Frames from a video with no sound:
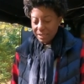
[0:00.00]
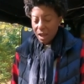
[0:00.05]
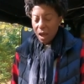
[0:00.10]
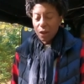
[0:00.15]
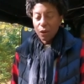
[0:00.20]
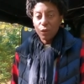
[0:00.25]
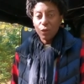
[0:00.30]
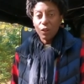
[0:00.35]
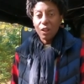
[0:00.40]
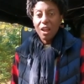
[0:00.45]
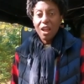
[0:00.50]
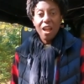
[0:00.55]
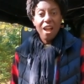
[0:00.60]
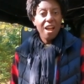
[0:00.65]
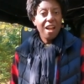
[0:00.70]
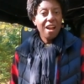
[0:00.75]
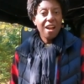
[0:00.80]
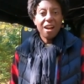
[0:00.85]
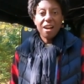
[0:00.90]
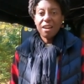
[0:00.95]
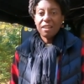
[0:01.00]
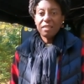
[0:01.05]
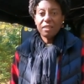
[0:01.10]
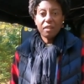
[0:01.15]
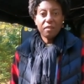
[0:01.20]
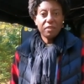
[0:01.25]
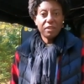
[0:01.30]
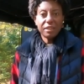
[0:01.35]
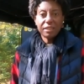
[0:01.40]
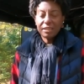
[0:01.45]
Skottle. I
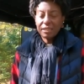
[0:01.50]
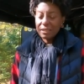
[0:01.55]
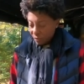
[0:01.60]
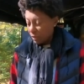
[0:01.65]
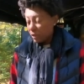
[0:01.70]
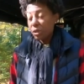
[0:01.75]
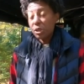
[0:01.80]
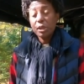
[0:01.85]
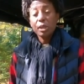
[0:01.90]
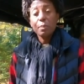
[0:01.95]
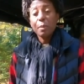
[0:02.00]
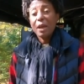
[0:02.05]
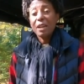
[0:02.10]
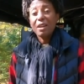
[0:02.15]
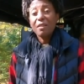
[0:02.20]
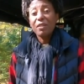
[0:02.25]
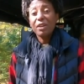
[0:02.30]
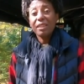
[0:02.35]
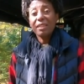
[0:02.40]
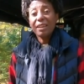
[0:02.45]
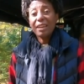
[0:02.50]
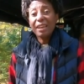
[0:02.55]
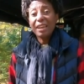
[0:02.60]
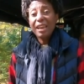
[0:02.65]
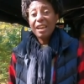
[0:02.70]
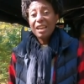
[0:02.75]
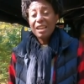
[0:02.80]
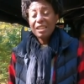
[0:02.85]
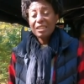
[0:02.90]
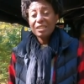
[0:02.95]
love this for just about everything.
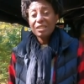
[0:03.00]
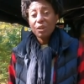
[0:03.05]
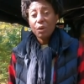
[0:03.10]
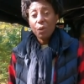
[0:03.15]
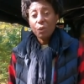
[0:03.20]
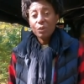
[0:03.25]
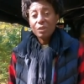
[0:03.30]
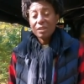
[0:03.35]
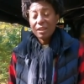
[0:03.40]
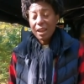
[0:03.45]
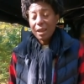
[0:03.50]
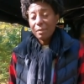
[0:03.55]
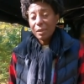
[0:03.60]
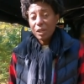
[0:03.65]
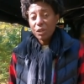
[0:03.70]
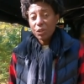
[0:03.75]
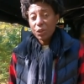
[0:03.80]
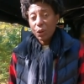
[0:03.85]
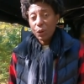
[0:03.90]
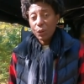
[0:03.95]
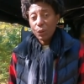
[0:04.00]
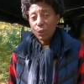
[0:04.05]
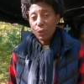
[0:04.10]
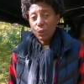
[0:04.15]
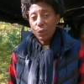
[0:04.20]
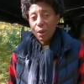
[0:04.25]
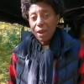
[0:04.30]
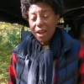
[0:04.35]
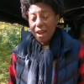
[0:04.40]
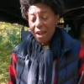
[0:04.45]
So today I'm going to show
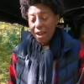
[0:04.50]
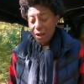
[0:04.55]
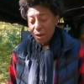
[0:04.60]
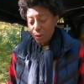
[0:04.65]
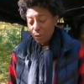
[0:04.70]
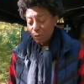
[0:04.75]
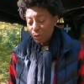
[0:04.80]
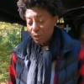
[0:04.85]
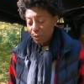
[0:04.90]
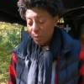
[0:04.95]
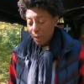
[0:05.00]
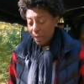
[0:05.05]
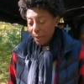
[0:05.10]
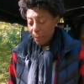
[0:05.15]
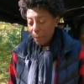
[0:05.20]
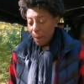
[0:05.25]
you how to make